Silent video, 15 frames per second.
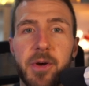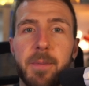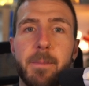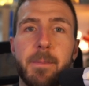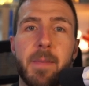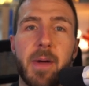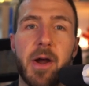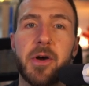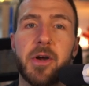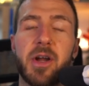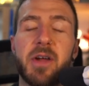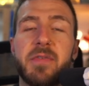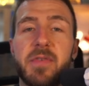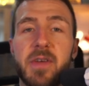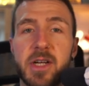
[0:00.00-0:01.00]
mark
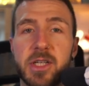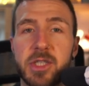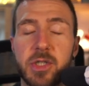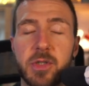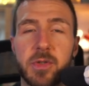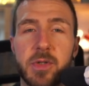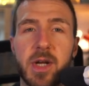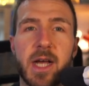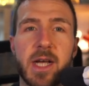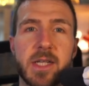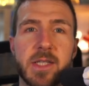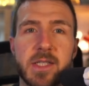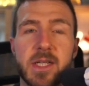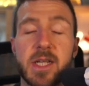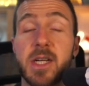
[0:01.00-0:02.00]
a function
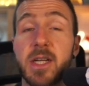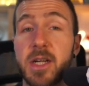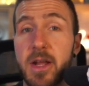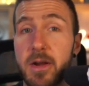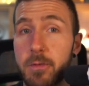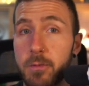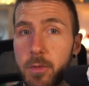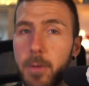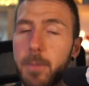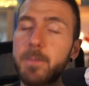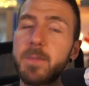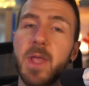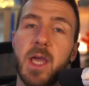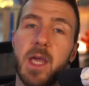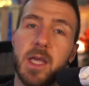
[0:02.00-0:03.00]
as an error
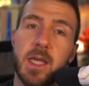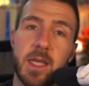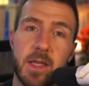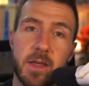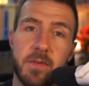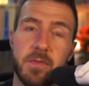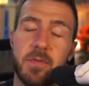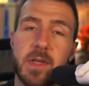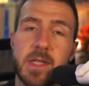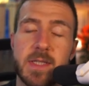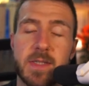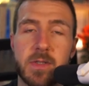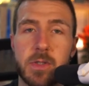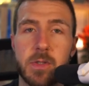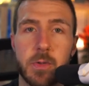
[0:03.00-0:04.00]
if
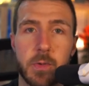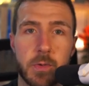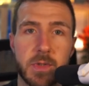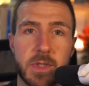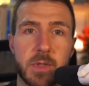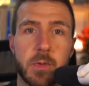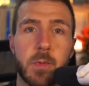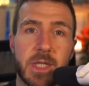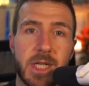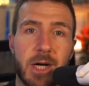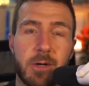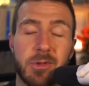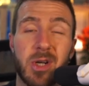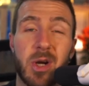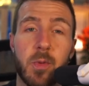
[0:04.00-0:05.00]
it's used
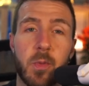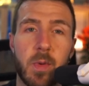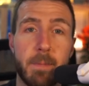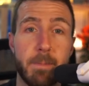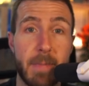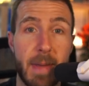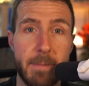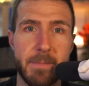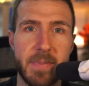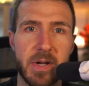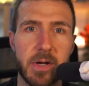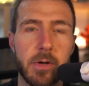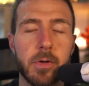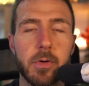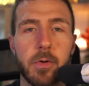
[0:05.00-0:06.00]
without a
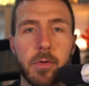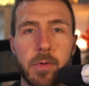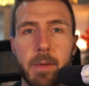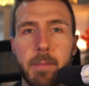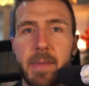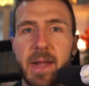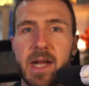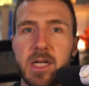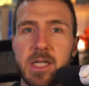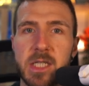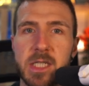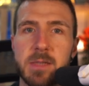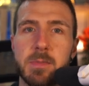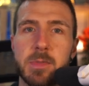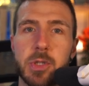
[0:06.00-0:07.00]
remember or a
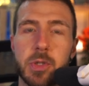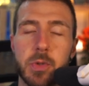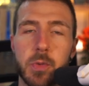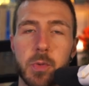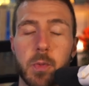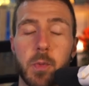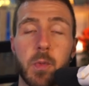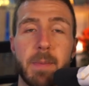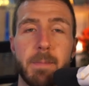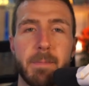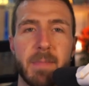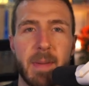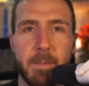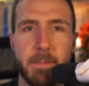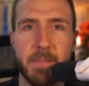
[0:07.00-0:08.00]
mechanism to
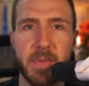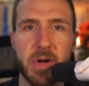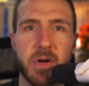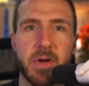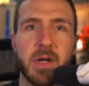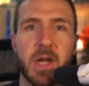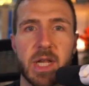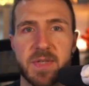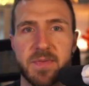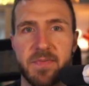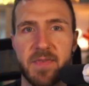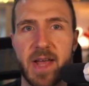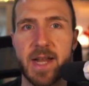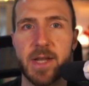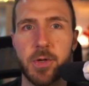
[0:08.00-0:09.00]
remember its
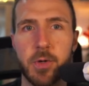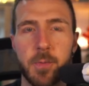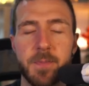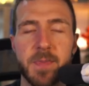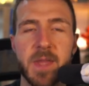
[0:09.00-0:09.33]
value